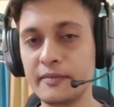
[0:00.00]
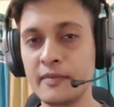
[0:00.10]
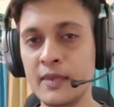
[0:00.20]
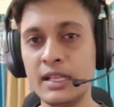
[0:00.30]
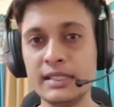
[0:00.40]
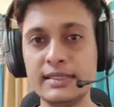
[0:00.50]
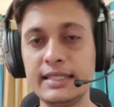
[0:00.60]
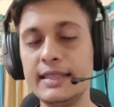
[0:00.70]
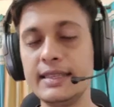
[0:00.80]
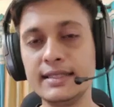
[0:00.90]
See,
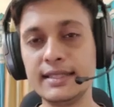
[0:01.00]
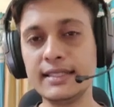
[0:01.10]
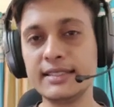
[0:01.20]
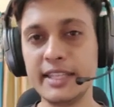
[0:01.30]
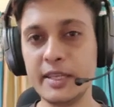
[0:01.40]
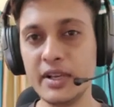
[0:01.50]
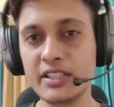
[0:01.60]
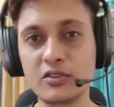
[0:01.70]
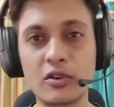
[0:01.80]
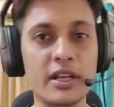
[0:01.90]
this schema is
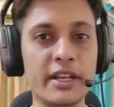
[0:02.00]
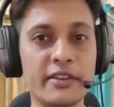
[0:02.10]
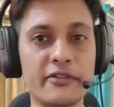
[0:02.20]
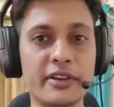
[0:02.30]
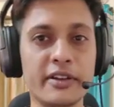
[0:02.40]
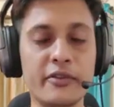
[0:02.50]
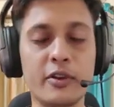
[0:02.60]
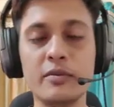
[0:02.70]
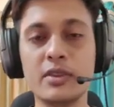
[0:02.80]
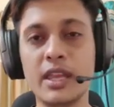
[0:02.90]
totally different from
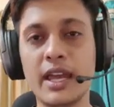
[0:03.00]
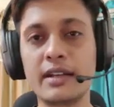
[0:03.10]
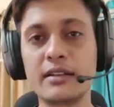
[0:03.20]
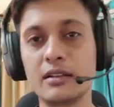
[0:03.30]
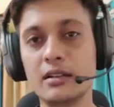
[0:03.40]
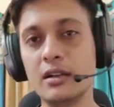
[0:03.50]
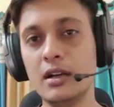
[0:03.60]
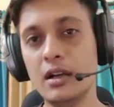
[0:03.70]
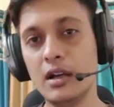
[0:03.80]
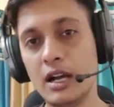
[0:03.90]
that
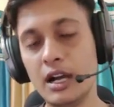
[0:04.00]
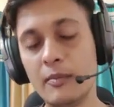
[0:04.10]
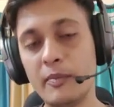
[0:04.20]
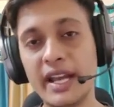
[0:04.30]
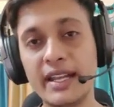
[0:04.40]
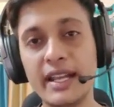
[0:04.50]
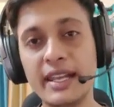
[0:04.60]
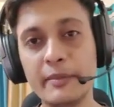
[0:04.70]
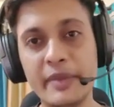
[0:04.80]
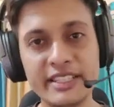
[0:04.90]
pydantic
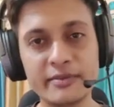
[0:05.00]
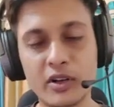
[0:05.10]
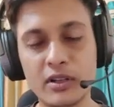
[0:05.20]
base model.